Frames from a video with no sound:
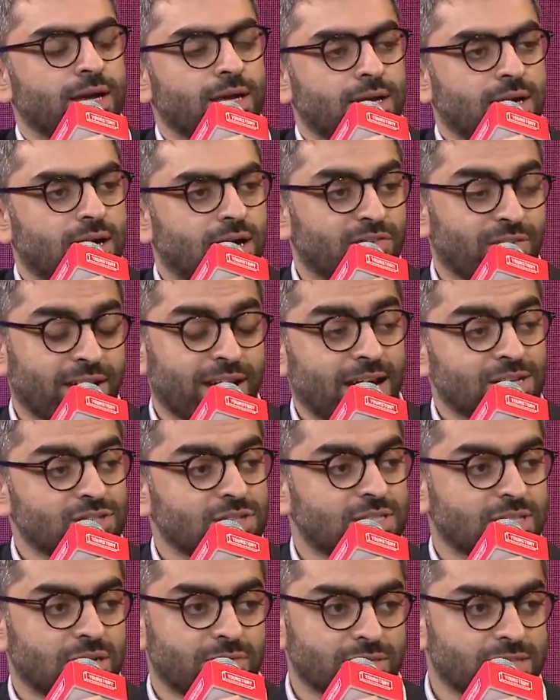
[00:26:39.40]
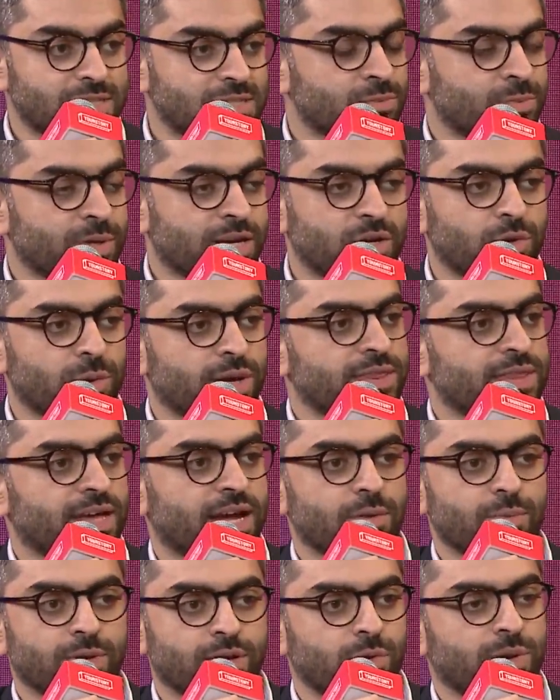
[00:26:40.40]
financial services. We are doing
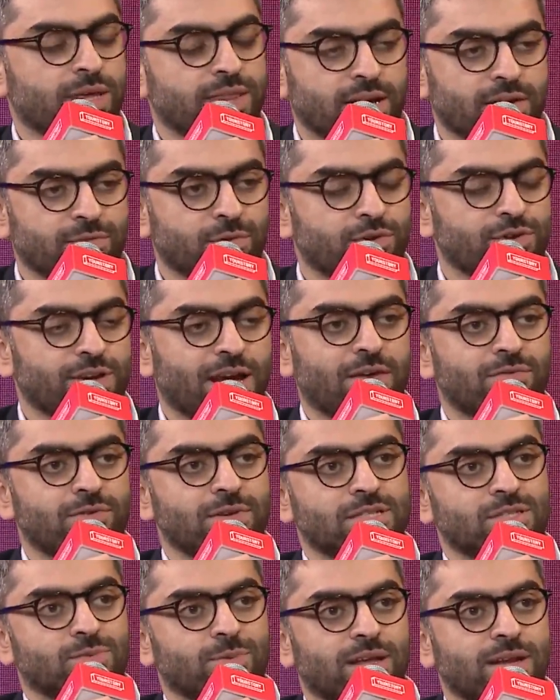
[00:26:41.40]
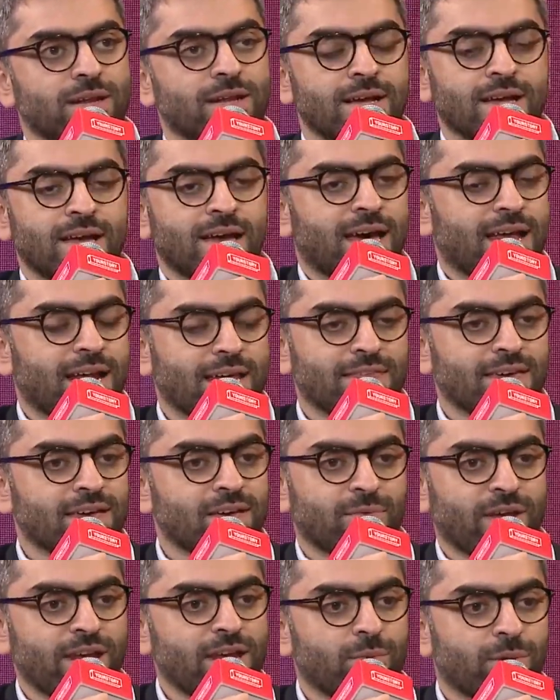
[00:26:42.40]
that. We are doing that for travel as well. And I
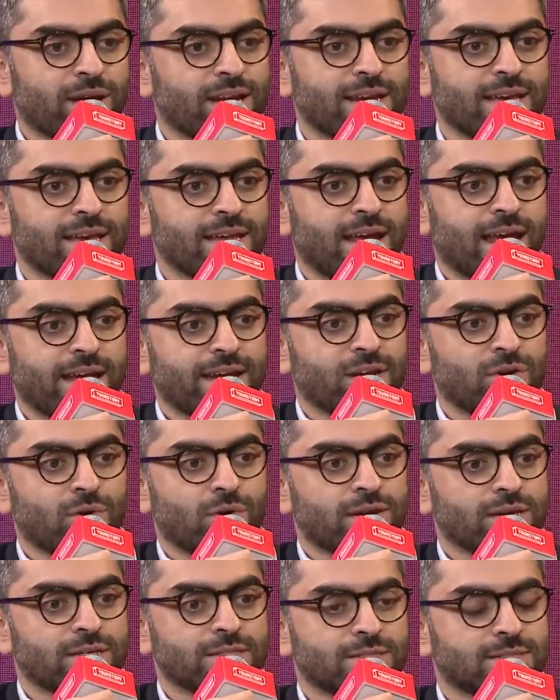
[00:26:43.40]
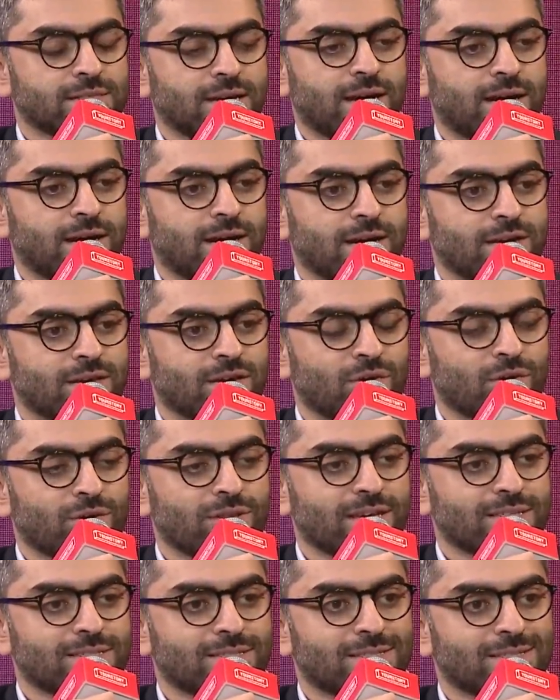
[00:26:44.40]
think very quickly, an anecdote is,
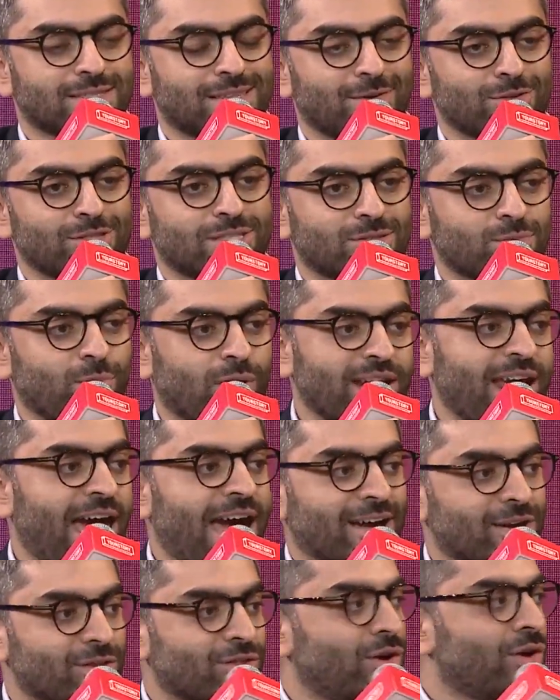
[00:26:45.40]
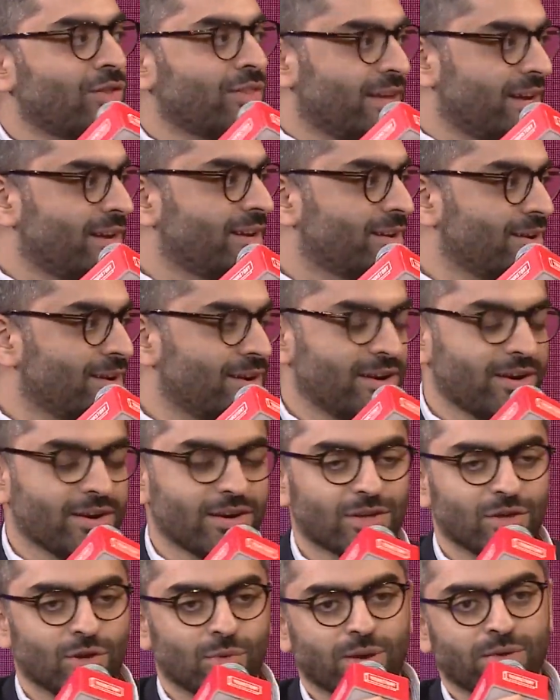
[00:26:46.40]
there was this one hackathon
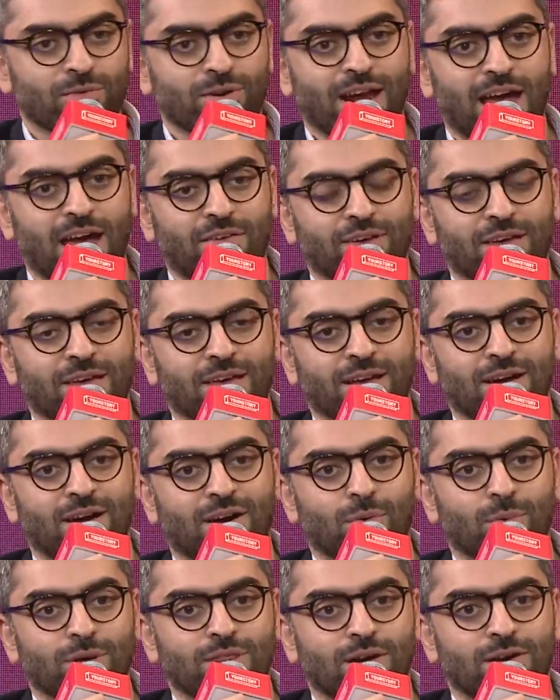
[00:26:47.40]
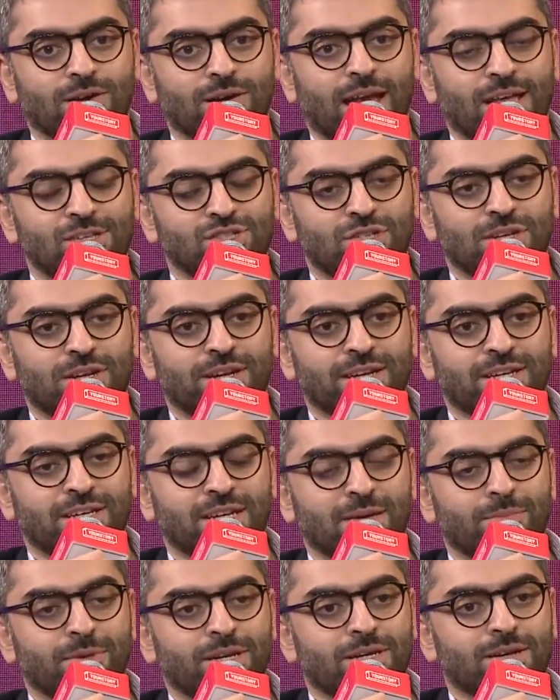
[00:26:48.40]
that we were having with our engineering
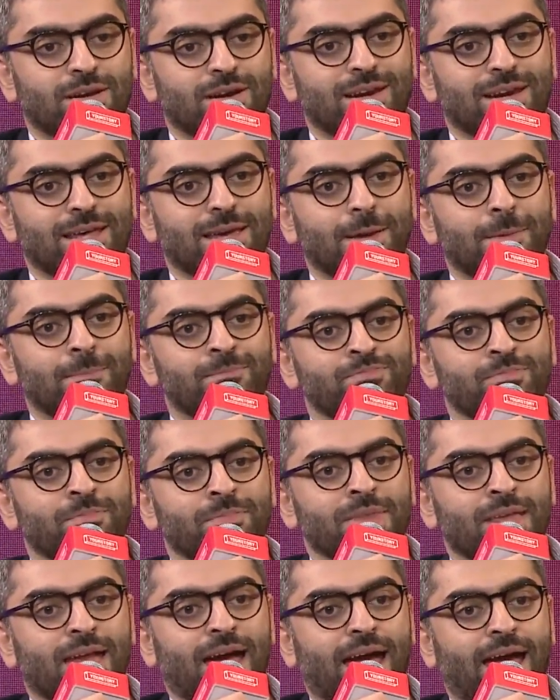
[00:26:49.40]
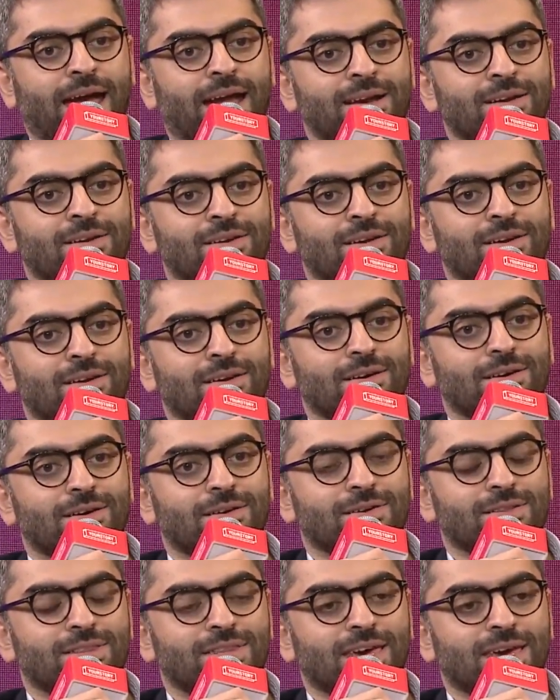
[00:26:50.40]
team internally, and
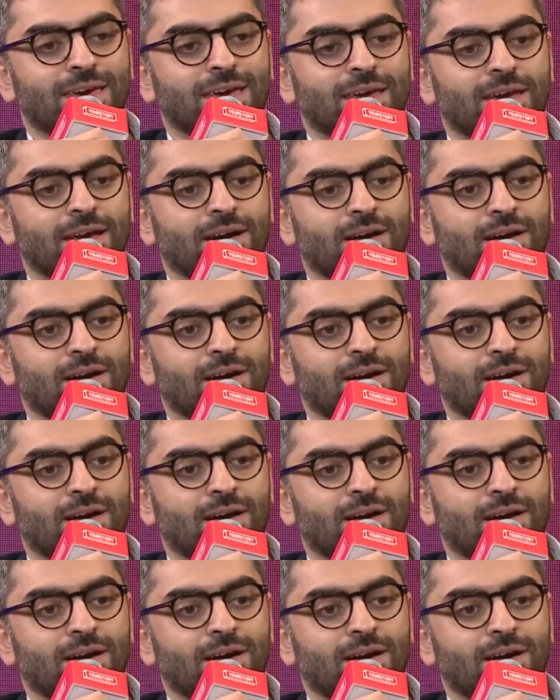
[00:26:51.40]
they